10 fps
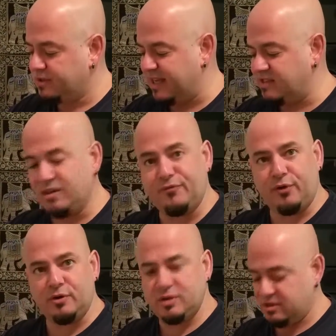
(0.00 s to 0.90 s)
Taste it
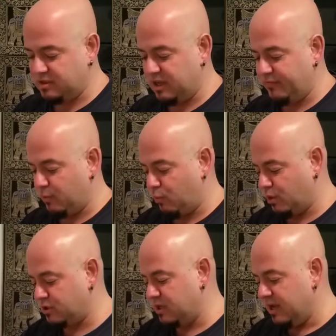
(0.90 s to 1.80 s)
first, see if it
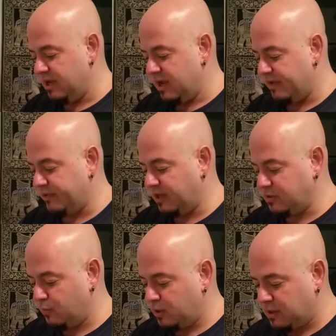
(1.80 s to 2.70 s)
works. If it
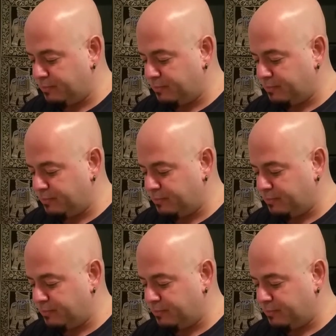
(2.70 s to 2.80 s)
doesn't work,